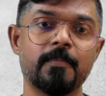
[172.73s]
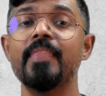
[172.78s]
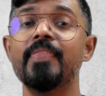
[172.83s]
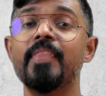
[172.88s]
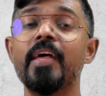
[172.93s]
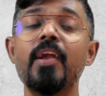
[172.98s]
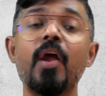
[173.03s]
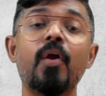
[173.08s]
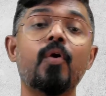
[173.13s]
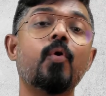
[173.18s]

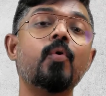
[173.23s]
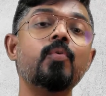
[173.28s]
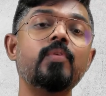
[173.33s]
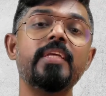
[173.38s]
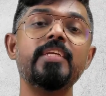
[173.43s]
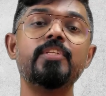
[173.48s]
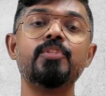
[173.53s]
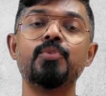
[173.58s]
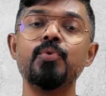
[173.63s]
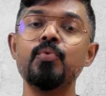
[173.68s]
There are
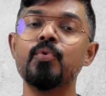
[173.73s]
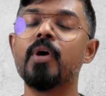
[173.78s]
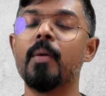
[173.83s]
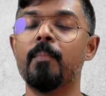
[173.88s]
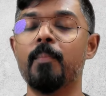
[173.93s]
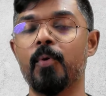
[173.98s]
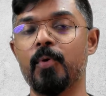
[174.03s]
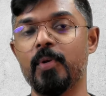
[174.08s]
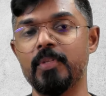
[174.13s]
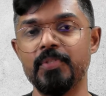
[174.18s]
only two
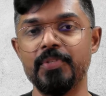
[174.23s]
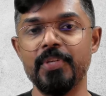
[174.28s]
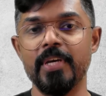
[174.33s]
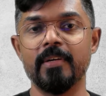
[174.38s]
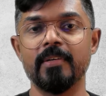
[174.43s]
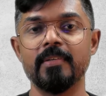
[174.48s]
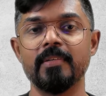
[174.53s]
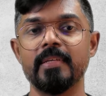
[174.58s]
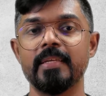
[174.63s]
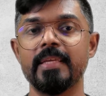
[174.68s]
components
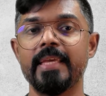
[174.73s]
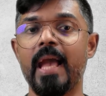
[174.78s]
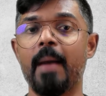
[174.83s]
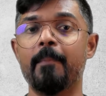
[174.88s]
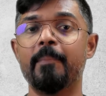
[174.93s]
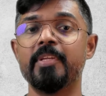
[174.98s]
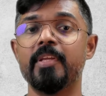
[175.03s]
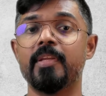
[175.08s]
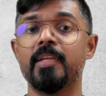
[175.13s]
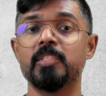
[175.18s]
here:
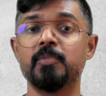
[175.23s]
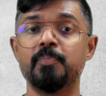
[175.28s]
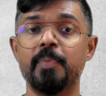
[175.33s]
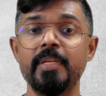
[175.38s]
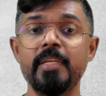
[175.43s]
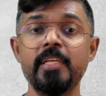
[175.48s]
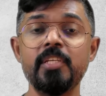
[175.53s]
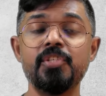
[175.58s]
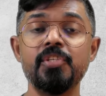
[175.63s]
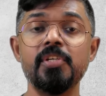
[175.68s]
capital
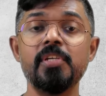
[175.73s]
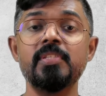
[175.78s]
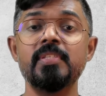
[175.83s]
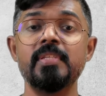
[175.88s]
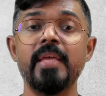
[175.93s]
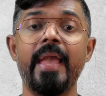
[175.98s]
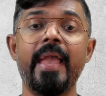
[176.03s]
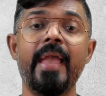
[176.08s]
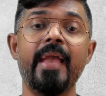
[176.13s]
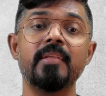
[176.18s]

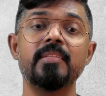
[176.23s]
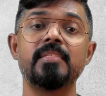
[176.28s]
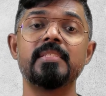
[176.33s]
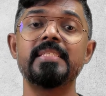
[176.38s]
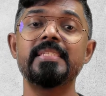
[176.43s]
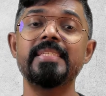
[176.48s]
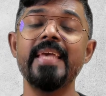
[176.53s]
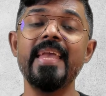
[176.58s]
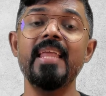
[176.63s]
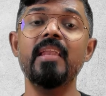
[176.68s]
expenditures and
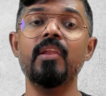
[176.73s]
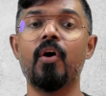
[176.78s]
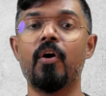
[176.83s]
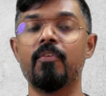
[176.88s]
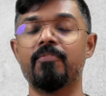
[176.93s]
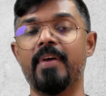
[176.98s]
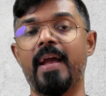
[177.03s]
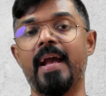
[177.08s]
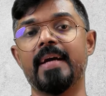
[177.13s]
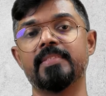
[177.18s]
sale
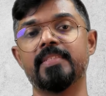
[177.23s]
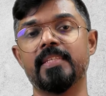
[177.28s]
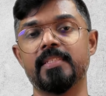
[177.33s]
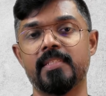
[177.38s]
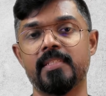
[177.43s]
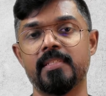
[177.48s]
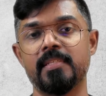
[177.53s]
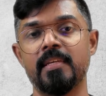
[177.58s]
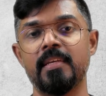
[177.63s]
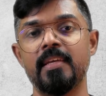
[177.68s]
of
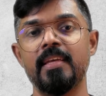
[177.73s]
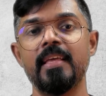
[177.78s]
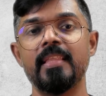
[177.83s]
assets.